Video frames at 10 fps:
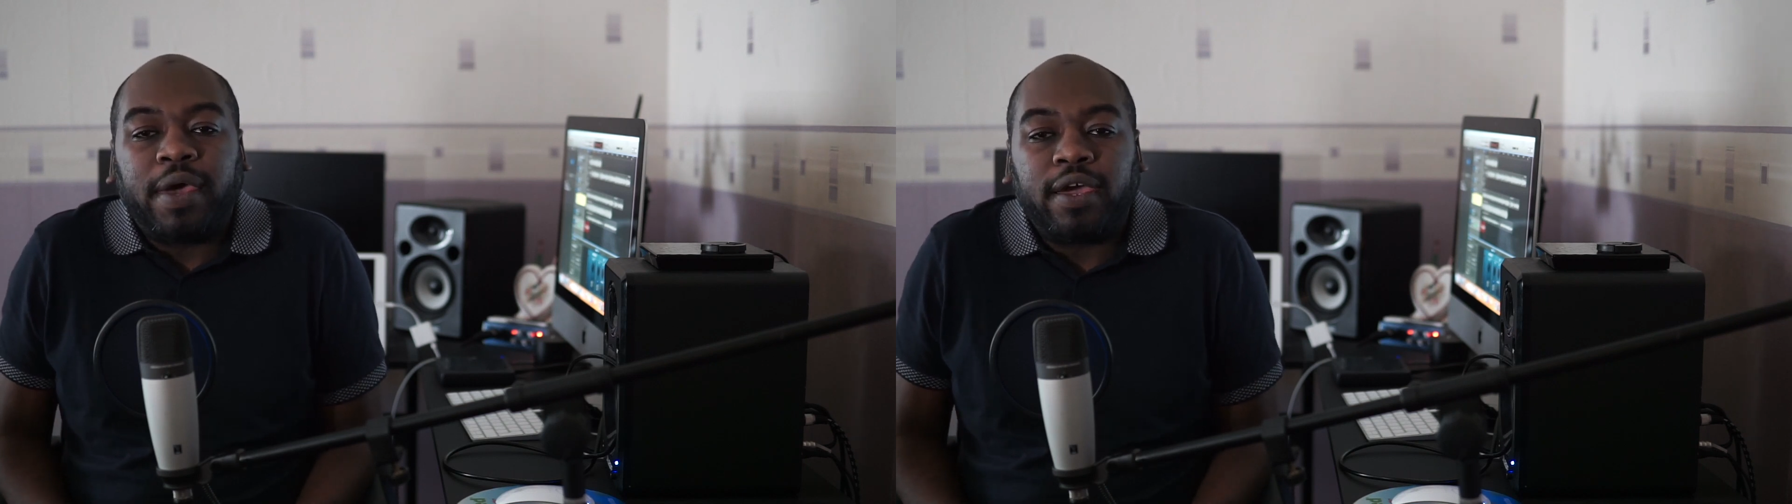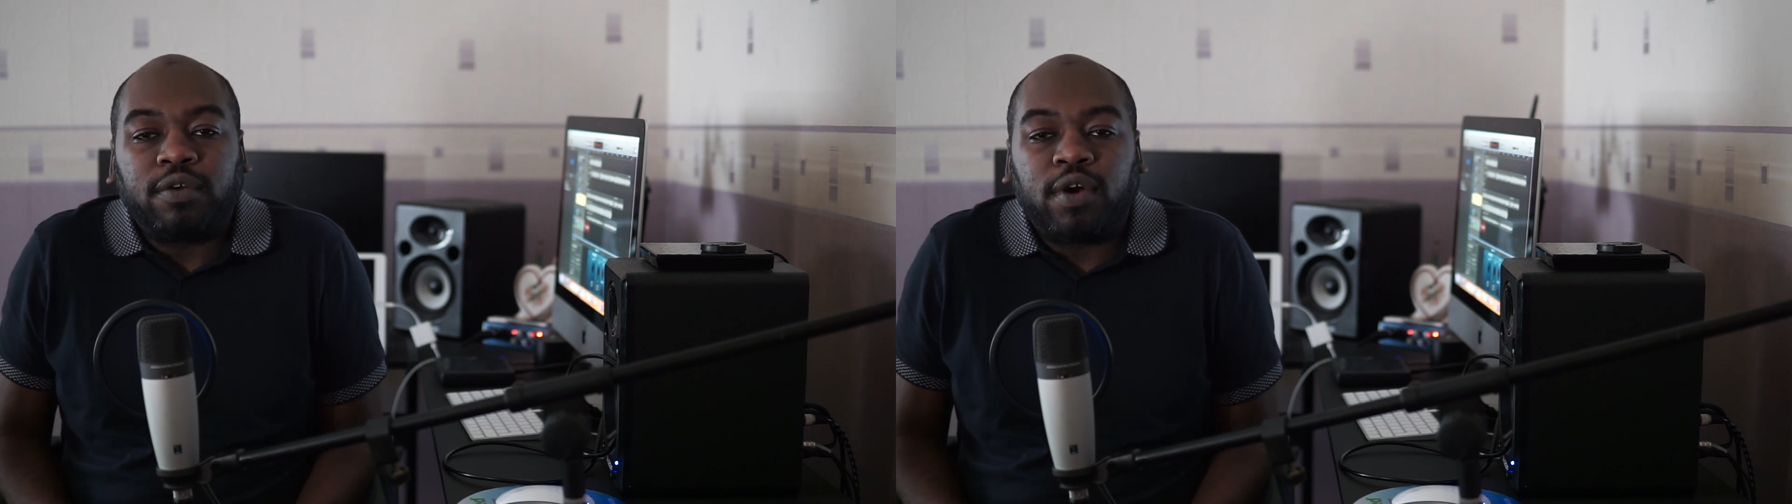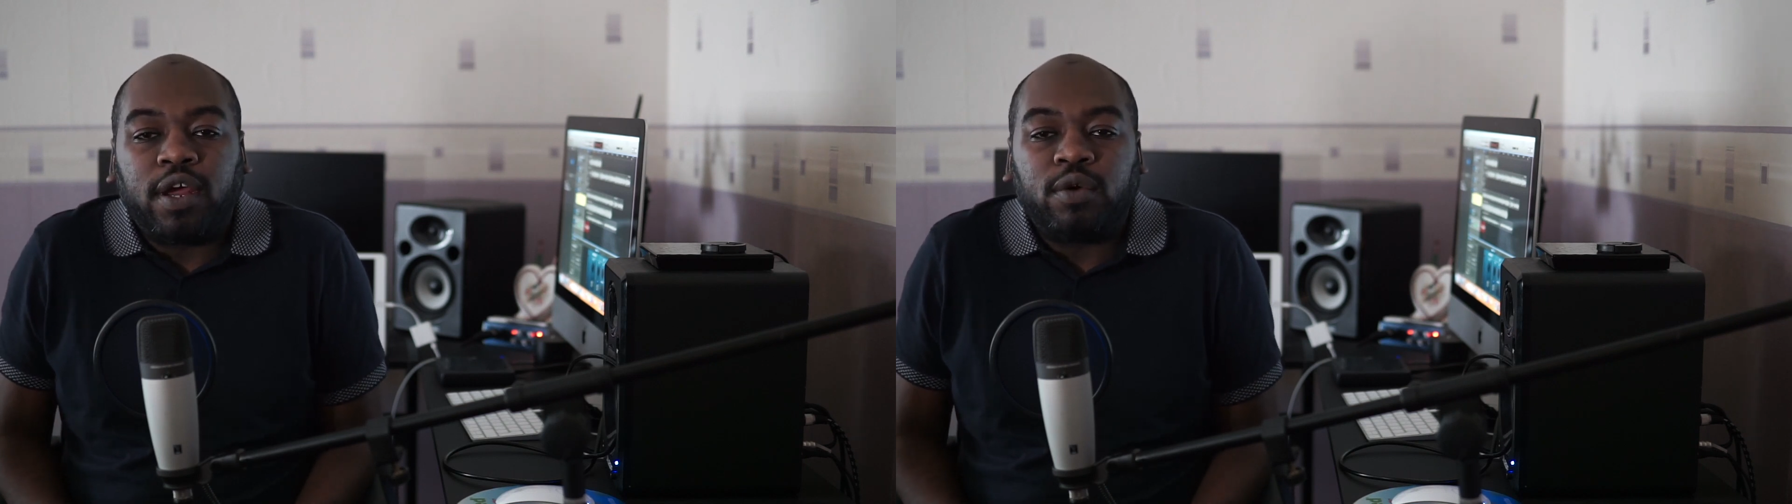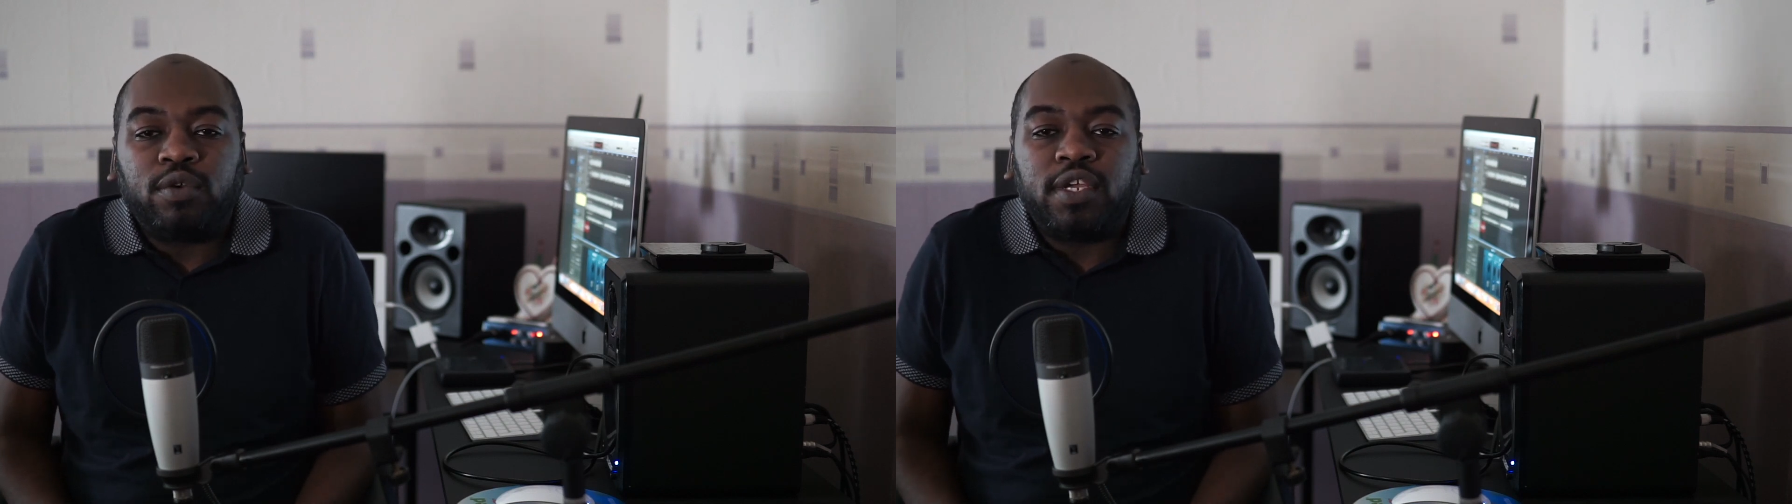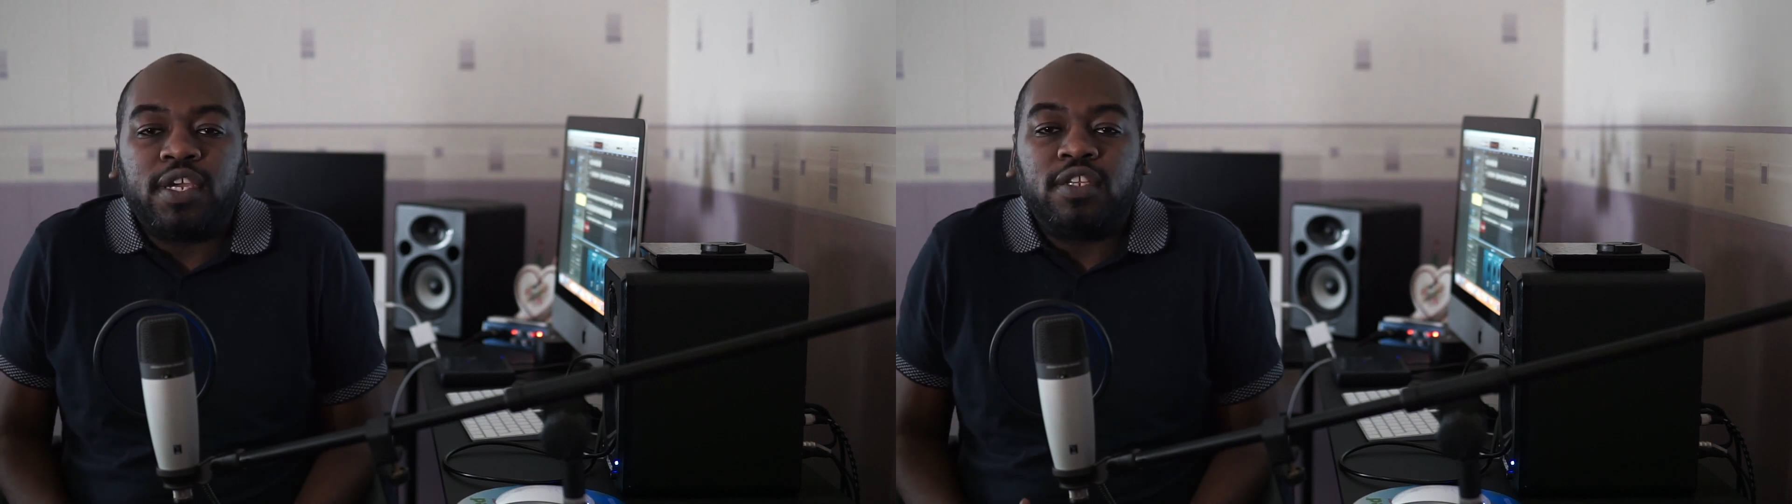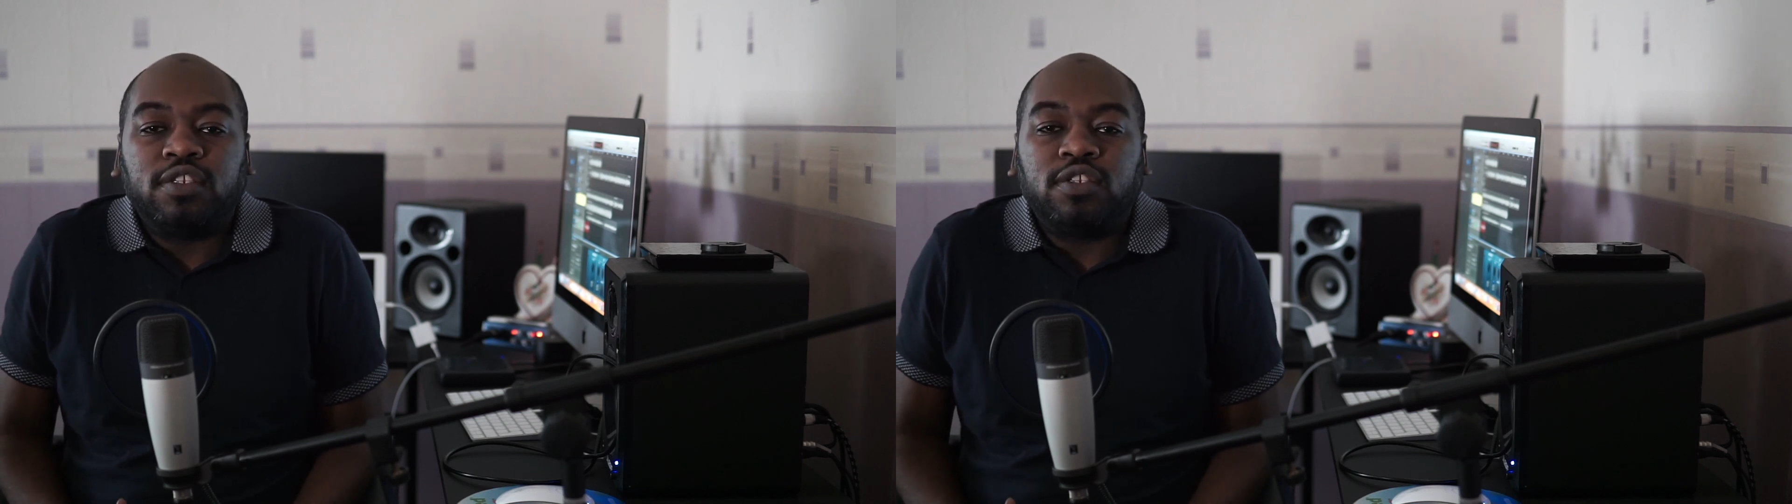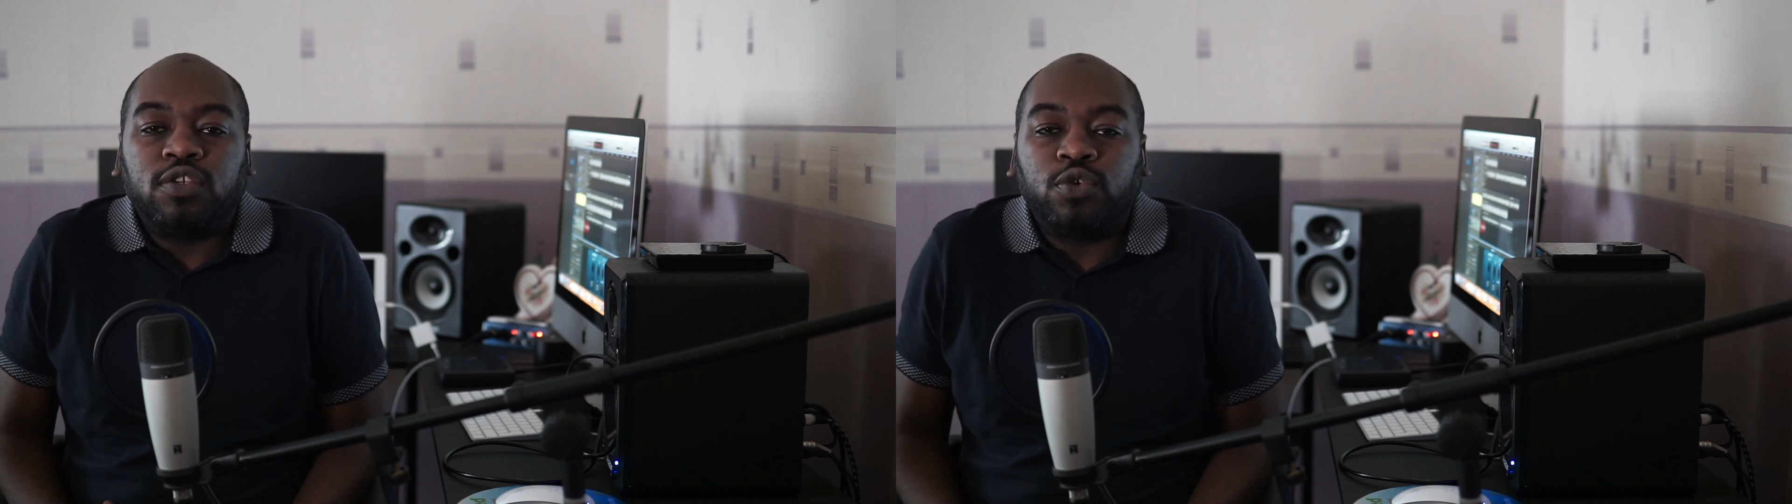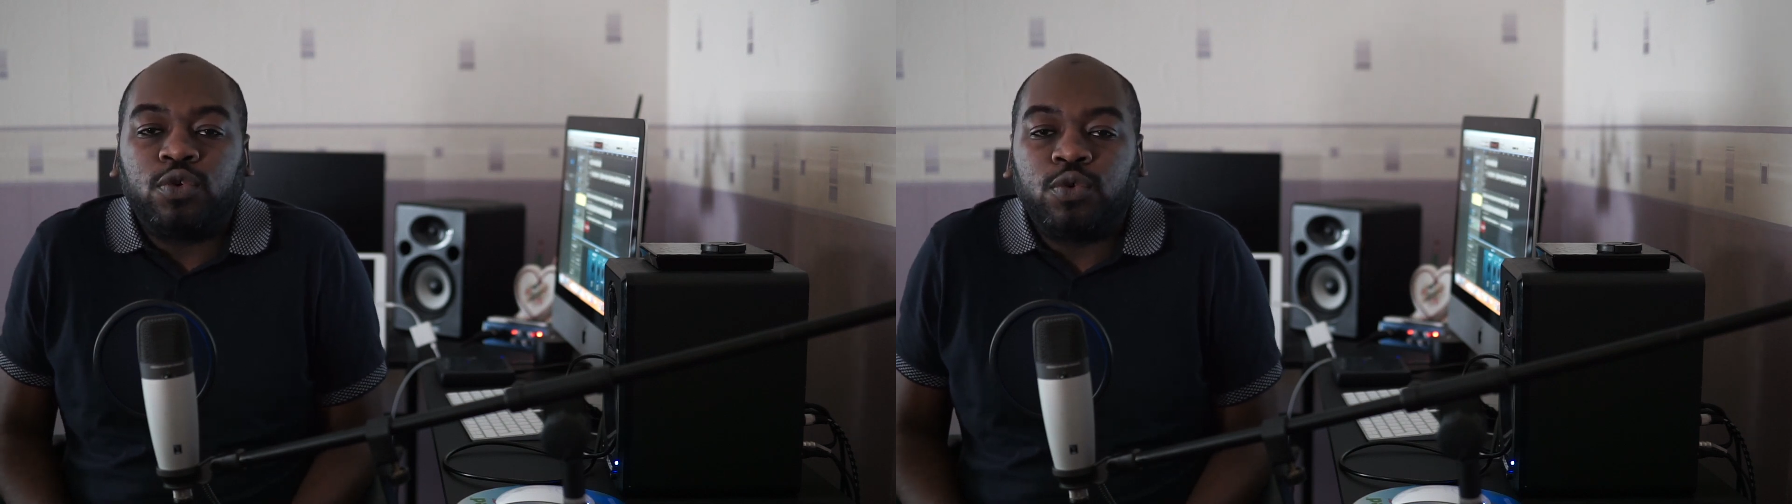background
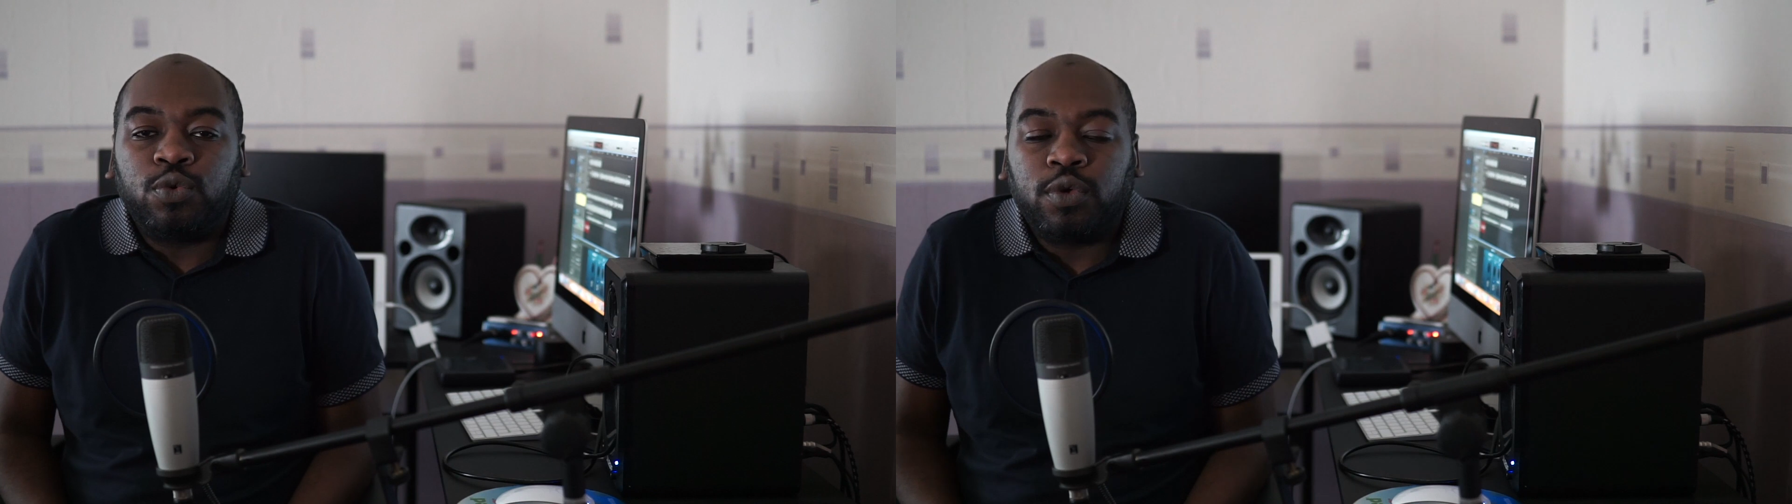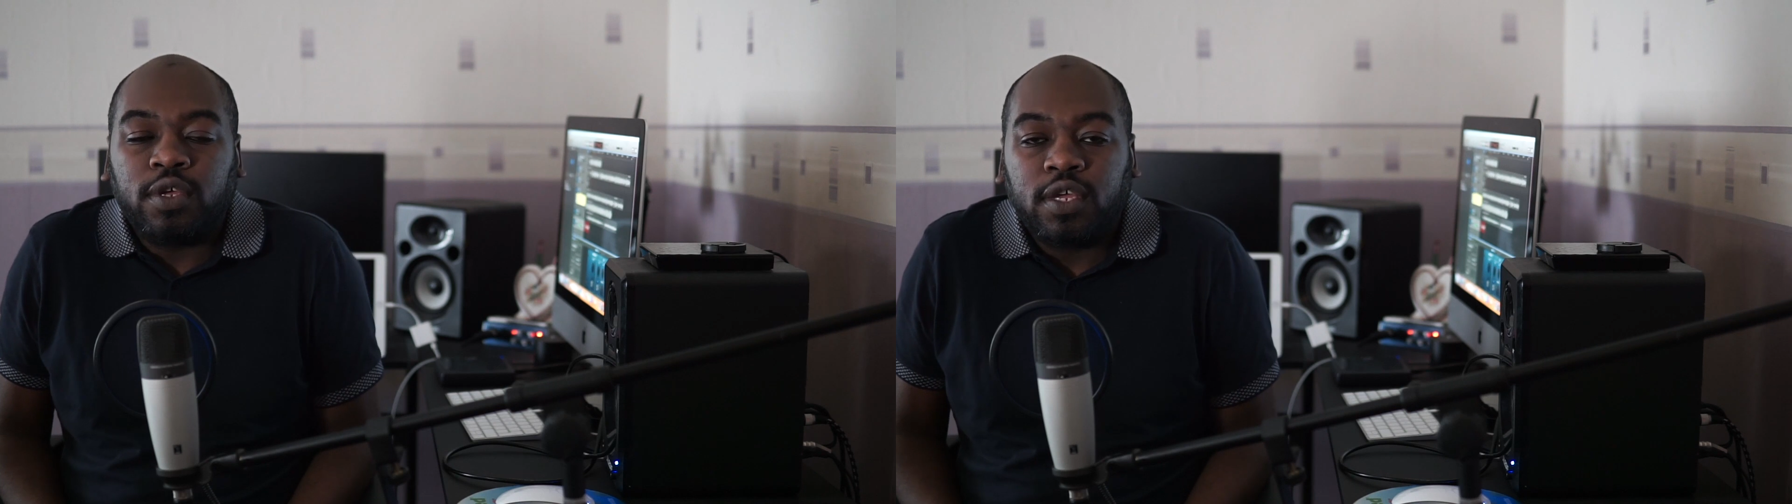into